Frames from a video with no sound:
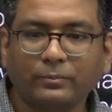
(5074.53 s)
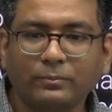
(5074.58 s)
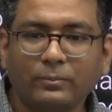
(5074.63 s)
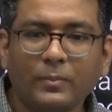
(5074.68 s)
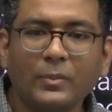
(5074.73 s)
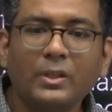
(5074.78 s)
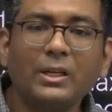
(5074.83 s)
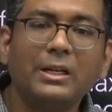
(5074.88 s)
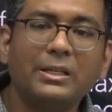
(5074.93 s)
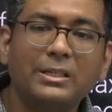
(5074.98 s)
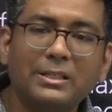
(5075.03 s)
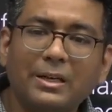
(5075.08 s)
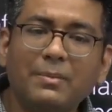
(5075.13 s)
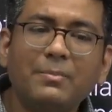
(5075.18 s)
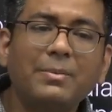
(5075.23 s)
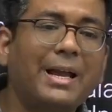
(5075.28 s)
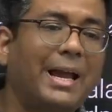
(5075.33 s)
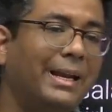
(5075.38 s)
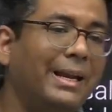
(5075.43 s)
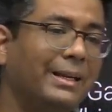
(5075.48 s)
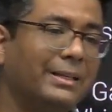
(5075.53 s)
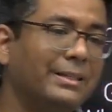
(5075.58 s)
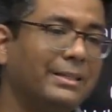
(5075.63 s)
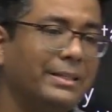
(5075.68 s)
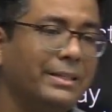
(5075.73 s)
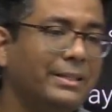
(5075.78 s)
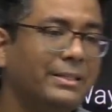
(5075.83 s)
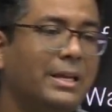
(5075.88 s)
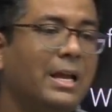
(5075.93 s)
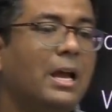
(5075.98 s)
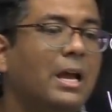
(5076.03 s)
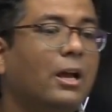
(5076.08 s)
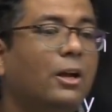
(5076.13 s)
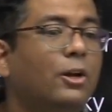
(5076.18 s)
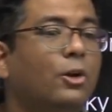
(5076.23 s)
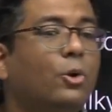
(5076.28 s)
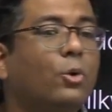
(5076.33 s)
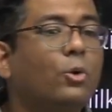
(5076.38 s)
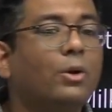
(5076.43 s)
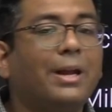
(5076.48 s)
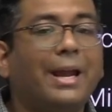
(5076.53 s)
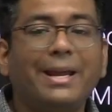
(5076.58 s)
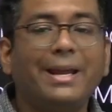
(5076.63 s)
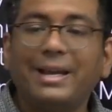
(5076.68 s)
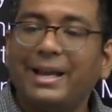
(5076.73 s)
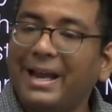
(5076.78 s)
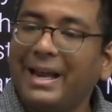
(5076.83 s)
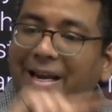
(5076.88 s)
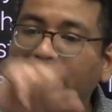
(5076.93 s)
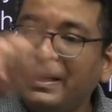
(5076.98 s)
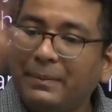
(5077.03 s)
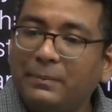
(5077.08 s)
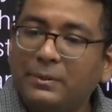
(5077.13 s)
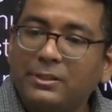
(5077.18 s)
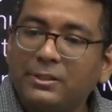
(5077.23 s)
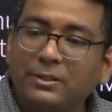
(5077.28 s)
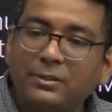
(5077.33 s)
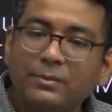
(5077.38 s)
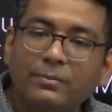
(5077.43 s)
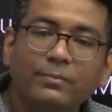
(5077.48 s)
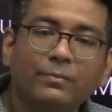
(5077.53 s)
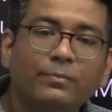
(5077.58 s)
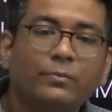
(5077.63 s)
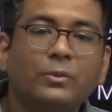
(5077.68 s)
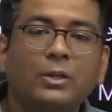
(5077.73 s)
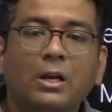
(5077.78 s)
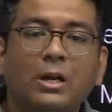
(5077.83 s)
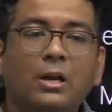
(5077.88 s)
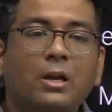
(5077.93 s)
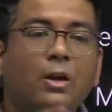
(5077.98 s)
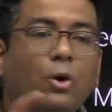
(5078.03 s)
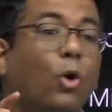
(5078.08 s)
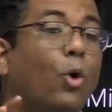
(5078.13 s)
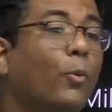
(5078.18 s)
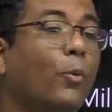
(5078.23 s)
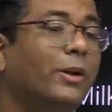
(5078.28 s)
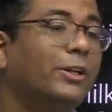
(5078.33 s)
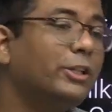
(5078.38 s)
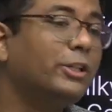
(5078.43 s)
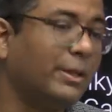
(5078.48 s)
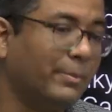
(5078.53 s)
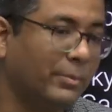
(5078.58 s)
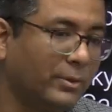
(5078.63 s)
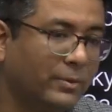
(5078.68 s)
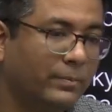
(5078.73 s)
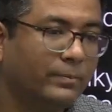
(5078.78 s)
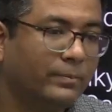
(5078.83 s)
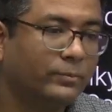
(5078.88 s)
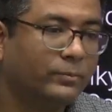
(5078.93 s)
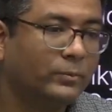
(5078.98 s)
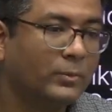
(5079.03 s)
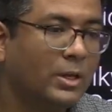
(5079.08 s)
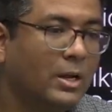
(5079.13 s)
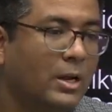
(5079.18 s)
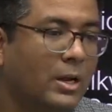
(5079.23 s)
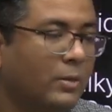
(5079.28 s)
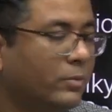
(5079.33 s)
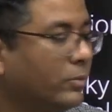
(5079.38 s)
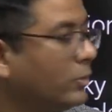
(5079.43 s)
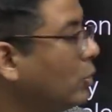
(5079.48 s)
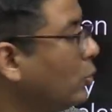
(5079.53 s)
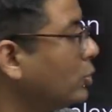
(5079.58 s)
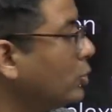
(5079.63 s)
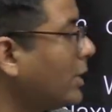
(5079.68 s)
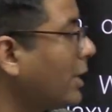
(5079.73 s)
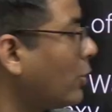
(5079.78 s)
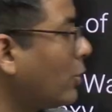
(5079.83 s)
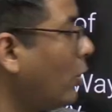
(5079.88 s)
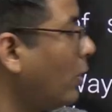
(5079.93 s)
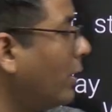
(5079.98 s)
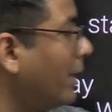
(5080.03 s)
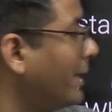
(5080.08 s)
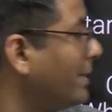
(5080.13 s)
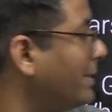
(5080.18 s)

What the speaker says: Some galaxies look like ellipse, oval shaped. Those are called as